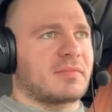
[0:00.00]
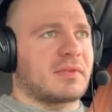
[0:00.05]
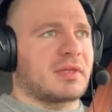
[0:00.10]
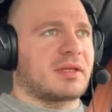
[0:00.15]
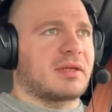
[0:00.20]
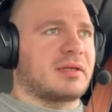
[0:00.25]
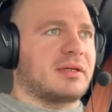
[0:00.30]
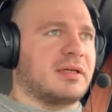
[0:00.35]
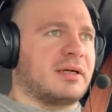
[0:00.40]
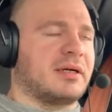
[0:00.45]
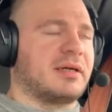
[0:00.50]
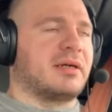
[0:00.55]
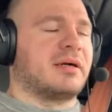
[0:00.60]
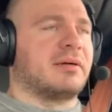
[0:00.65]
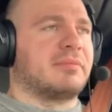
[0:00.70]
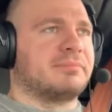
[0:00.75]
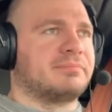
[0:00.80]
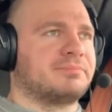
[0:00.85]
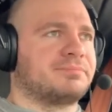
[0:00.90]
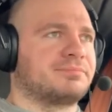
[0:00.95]

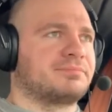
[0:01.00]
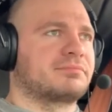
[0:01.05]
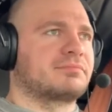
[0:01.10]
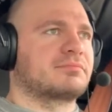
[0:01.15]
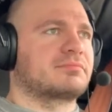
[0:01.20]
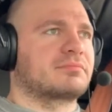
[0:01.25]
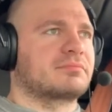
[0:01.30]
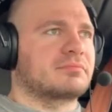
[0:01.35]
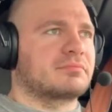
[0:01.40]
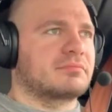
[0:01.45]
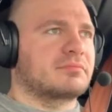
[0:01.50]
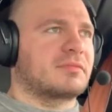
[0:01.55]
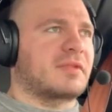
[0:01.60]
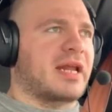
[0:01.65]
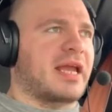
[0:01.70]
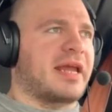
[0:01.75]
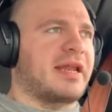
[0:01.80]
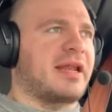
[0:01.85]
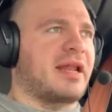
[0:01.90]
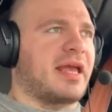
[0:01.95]
Um,
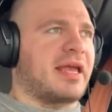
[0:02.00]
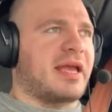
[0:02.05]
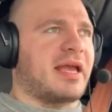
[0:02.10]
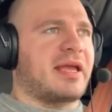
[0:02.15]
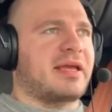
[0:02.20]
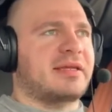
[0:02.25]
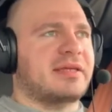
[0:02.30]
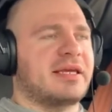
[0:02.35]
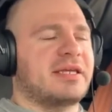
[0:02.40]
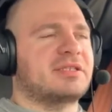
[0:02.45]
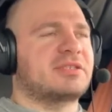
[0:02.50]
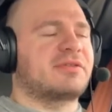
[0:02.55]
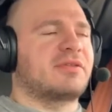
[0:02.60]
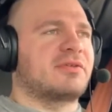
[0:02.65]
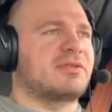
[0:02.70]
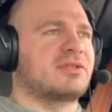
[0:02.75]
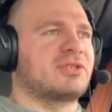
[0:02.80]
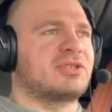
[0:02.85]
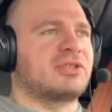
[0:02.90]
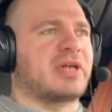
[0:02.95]
and each of
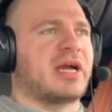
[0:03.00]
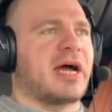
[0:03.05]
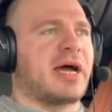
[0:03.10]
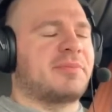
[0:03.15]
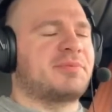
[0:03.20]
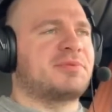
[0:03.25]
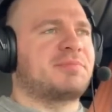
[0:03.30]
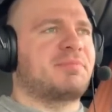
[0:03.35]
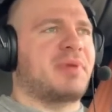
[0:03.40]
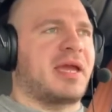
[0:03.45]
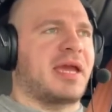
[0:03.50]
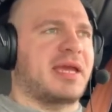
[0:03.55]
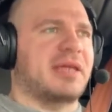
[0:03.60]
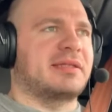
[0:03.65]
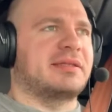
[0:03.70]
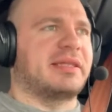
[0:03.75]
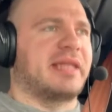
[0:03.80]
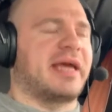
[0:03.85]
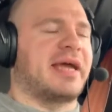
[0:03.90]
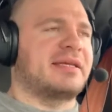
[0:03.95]
those jobs
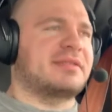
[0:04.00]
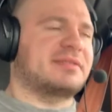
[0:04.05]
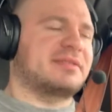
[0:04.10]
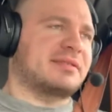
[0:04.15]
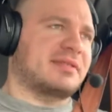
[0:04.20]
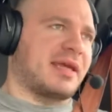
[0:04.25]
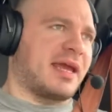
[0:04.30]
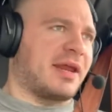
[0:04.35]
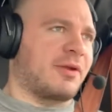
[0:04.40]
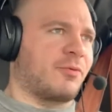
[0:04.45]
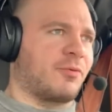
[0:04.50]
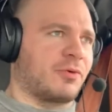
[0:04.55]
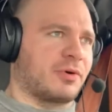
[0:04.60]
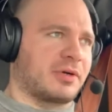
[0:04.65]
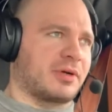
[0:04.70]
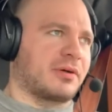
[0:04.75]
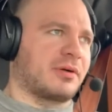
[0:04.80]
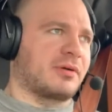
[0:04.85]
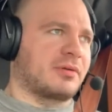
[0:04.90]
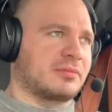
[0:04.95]
paid less and
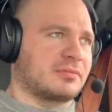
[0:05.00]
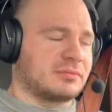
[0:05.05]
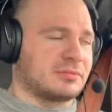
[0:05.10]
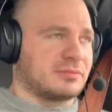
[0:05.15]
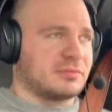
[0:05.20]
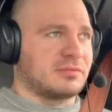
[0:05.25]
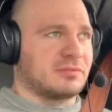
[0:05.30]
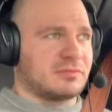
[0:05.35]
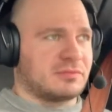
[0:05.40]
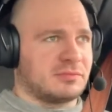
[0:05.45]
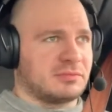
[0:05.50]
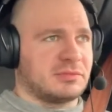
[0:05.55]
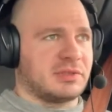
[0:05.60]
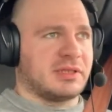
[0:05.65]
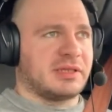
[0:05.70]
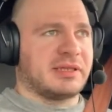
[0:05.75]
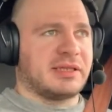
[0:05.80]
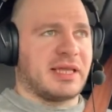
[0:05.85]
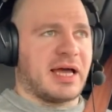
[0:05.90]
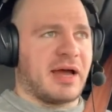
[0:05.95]
were a
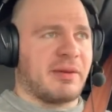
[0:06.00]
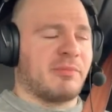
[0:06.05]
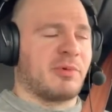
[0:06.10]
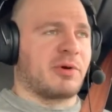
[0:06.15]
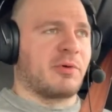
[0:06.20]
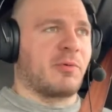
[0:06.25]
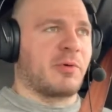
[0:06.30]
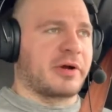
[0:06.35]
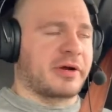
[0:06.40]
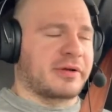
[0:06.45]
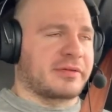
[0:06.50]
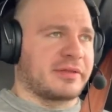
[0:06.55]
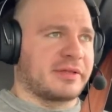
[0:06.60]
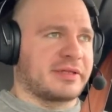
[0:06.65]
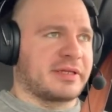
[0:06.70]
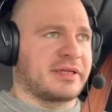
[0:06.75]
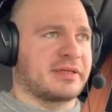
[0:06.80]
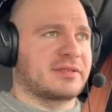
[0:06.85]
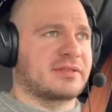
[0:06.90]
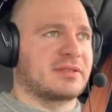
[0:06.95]
lot more work than
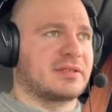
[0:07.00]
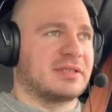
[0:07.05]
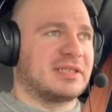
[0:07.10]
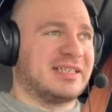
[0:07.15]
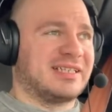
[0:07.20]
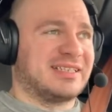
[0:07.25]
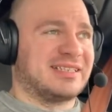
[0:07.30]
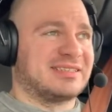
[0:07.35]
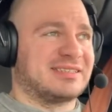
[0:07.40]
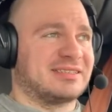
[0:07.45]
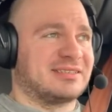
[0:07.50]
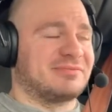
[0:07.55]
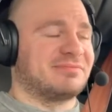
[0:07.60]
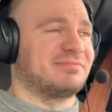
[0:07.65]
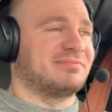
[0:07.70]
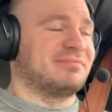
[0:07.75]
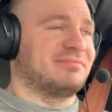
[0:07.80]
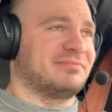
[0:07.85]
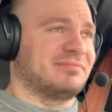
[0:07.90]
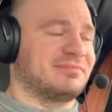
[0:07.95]
this.
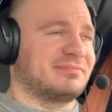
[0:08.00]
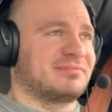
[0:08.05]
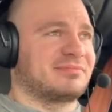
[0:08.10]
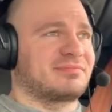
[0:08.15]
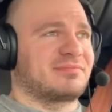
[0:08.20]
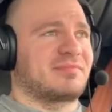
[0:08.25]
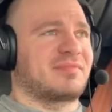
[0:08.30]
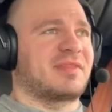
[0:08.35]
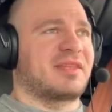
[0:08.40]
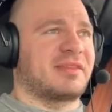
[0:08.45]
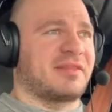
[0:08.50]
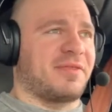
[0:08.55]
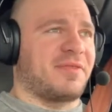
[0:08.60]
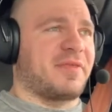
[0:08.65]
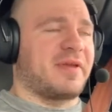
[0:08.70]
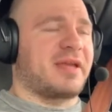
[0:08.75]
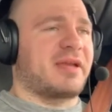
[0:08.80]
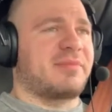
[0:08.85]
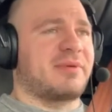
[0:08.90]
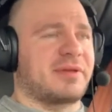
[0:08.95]
The
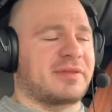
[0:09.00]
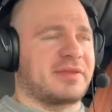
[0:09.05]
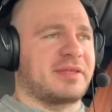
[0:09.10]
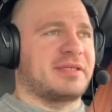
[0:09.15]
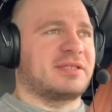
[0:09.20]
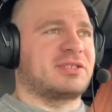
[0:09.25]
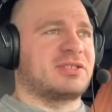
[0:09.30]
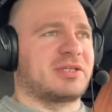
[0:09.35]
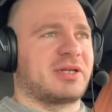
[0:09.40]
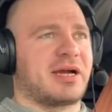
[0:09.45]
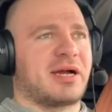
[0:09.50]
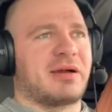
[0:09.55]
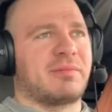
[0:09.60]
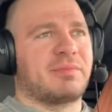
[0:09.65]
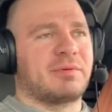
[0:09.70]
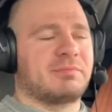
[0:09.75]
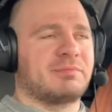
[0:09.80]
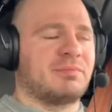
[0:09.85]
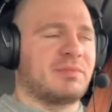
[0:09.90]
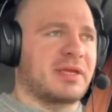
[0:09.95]
thing about this job
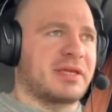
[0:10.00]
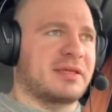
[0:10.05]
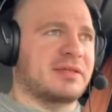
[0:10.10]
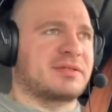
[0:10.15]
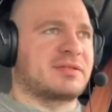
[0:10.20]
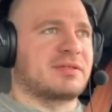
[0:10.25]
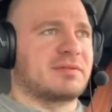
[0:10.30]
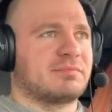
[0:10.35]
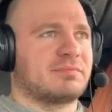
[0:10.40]
is